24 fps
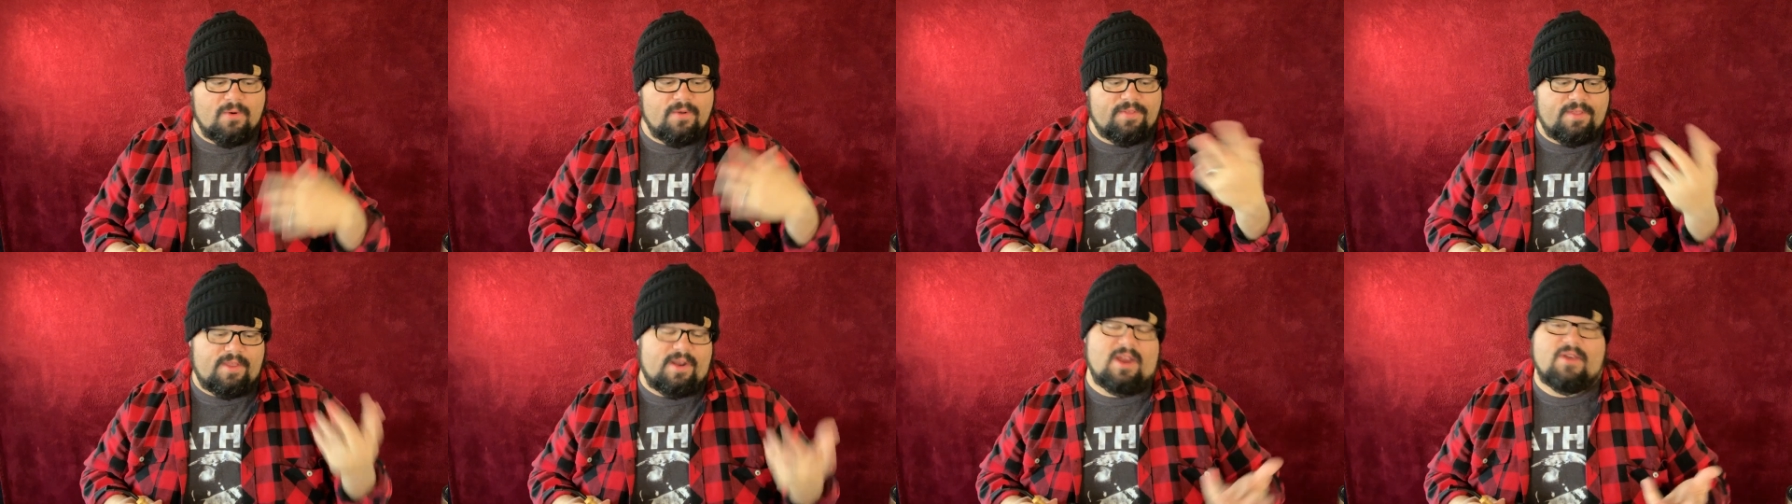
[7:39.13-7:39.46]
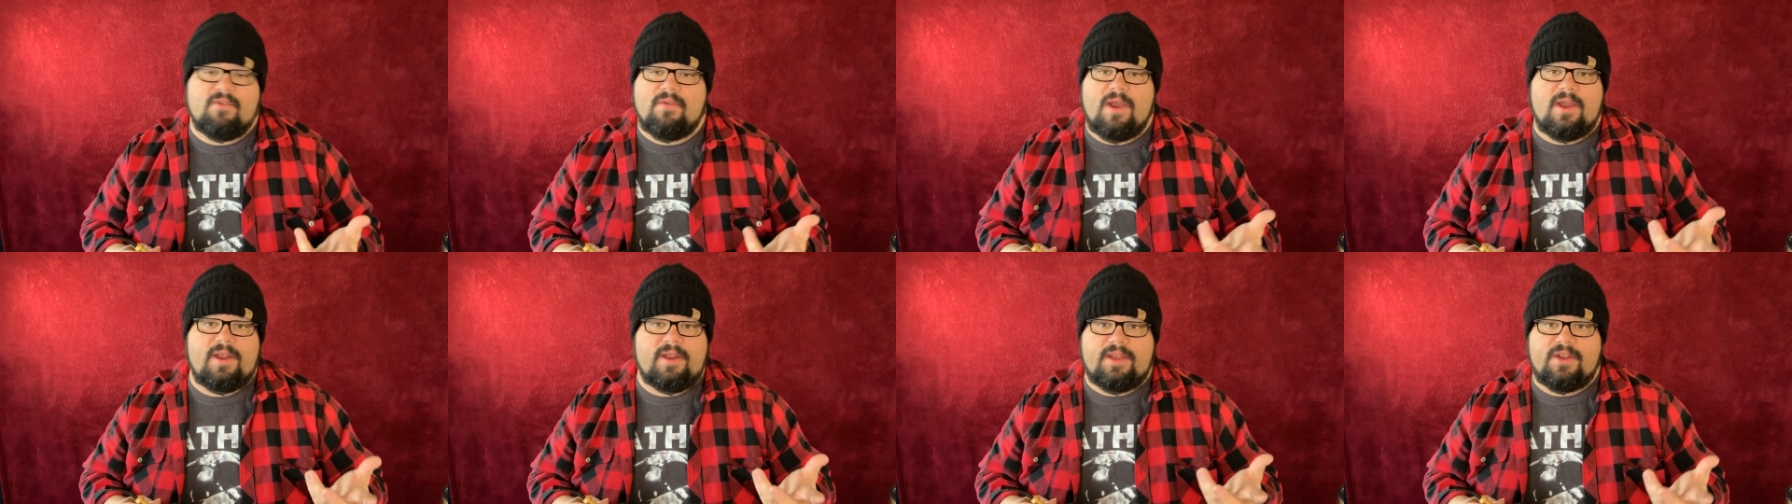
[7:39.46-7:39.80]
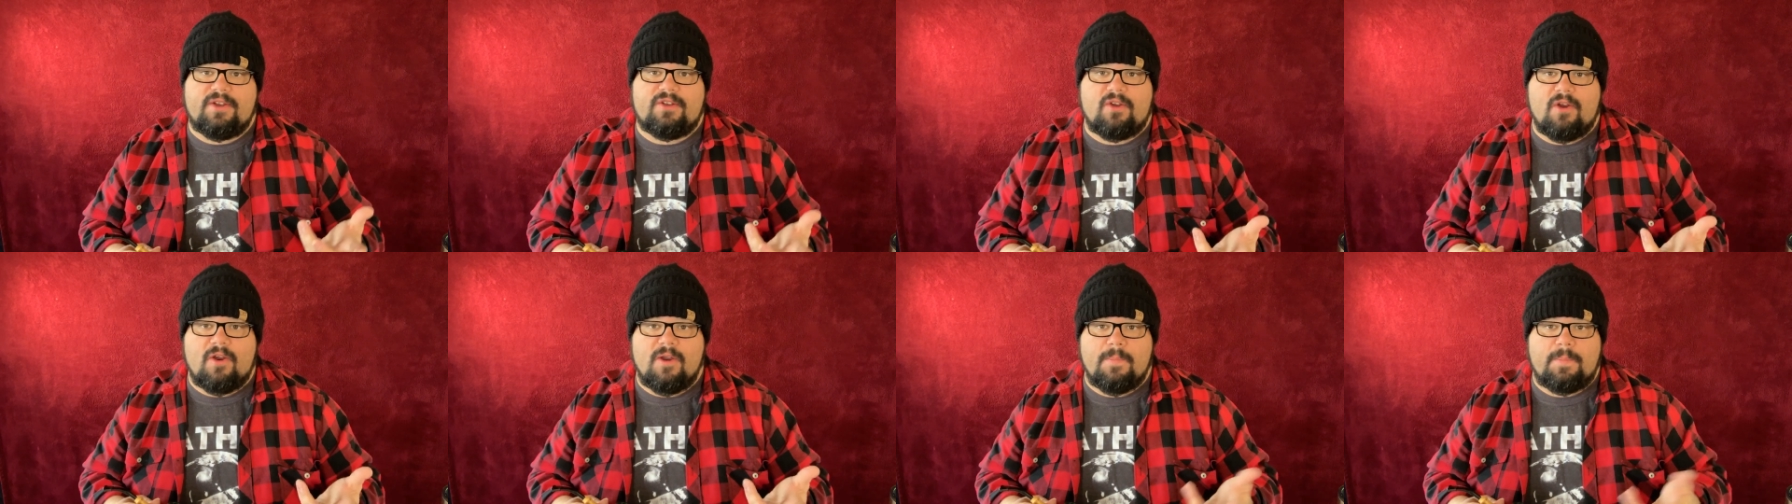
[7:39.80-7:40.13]
and then I write a
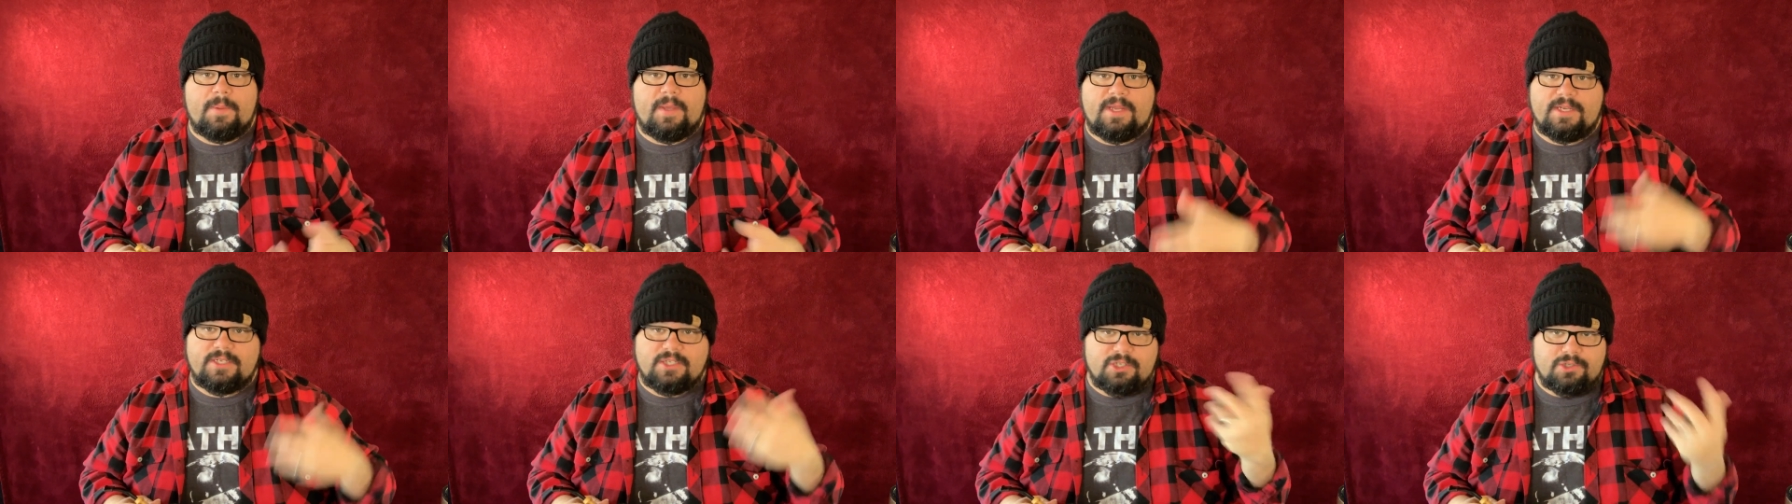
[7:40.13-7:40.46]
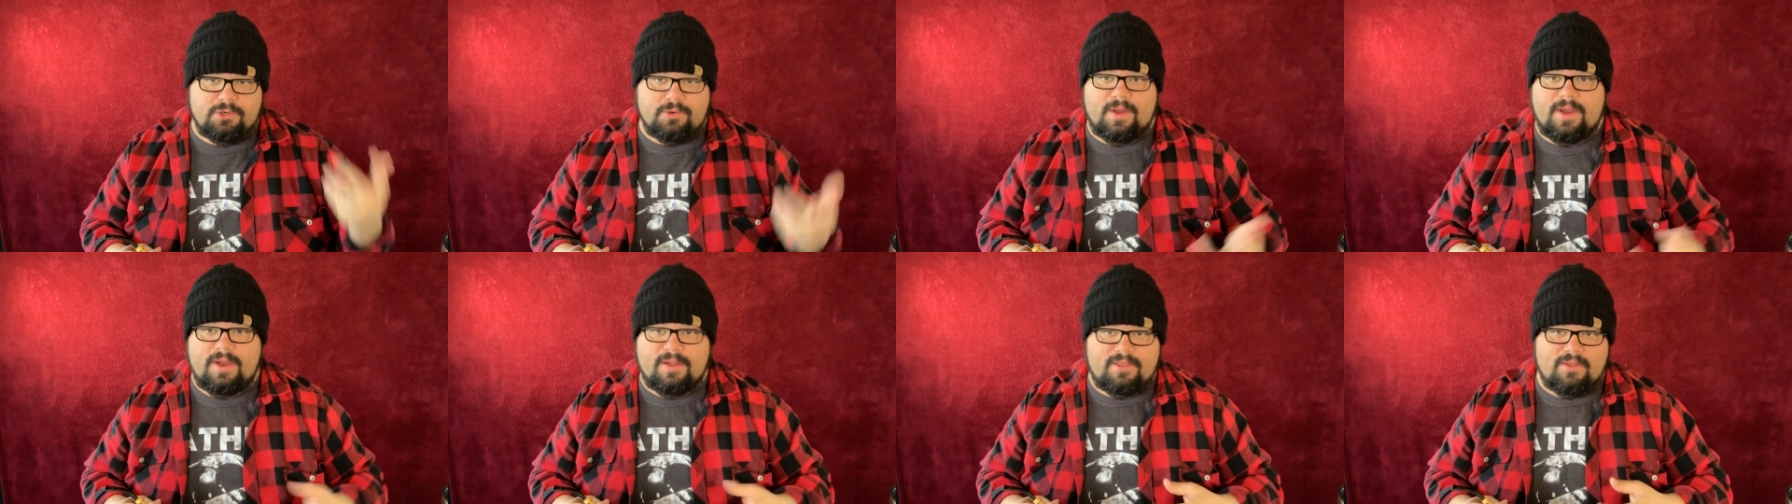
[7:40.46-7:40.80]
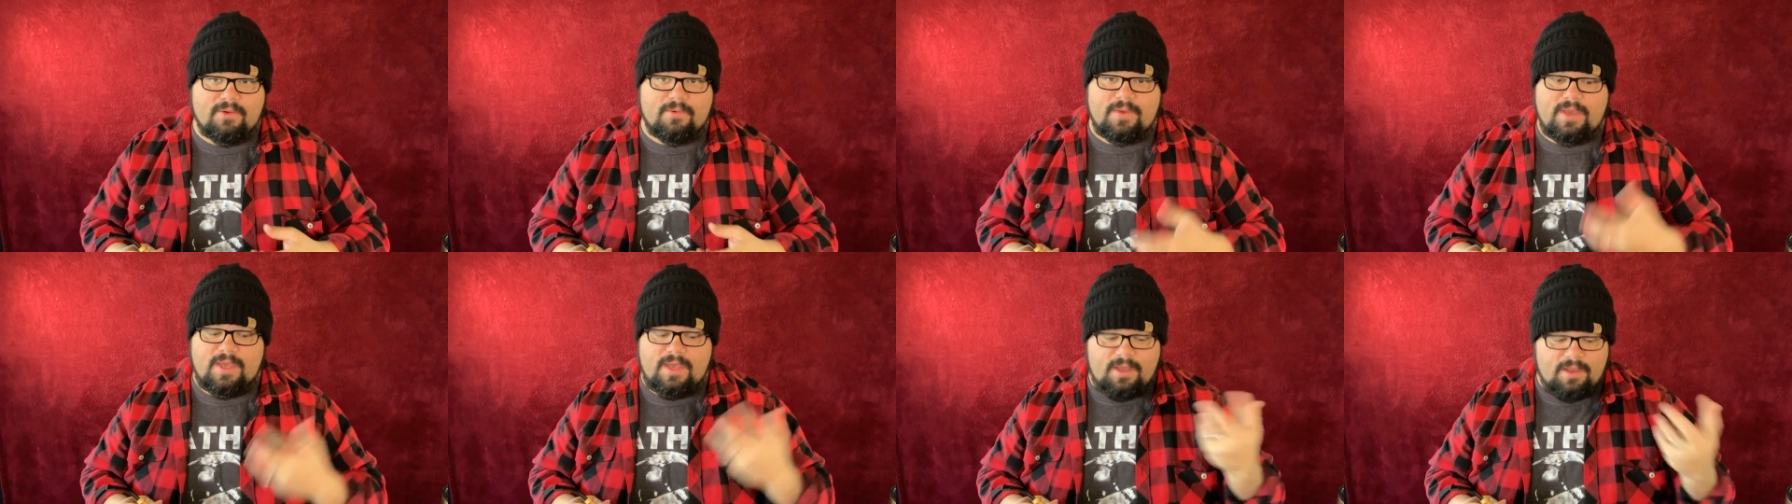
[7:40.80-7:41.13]
guitar piece throughout the
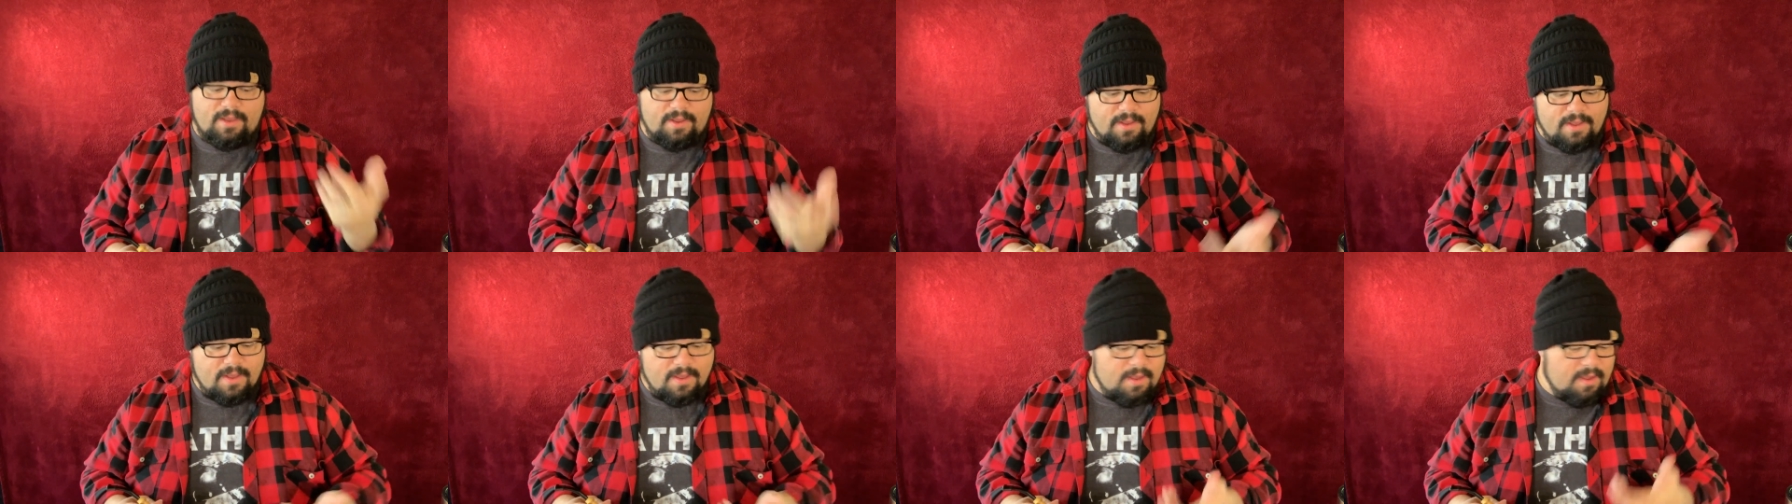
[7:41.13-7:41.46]
week